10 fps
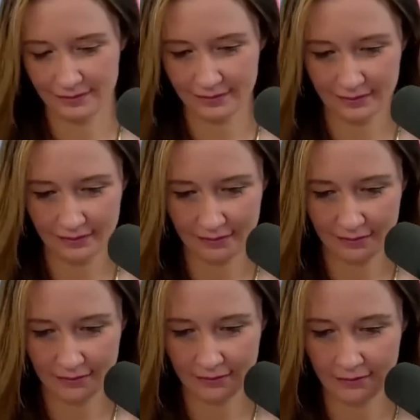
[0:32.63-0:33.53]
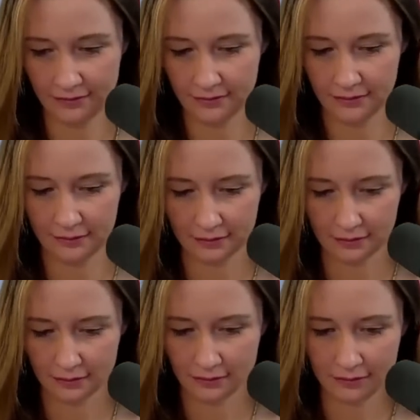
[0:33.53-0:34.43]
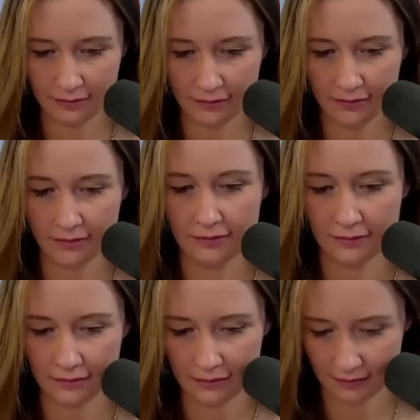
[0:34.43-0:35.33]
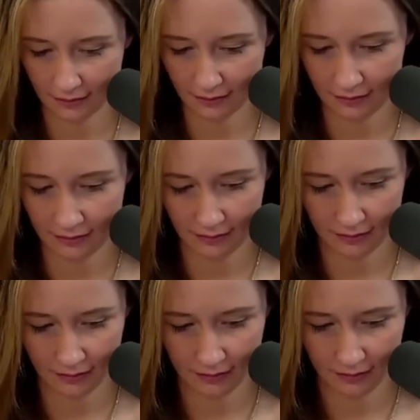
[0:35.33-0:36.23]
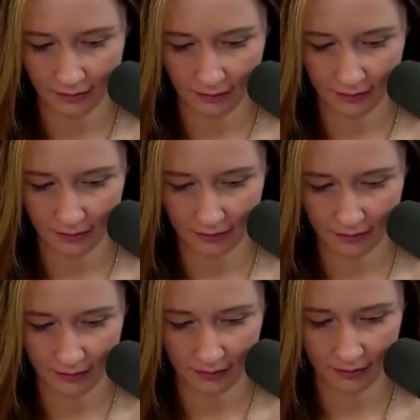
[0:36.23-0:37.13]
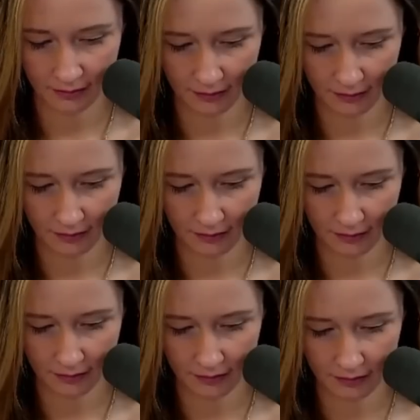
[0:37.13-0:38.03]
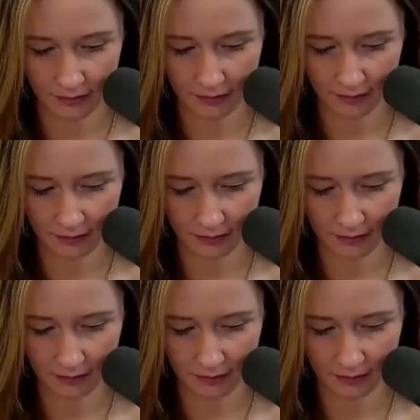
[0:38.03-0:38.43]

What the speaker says: (silent)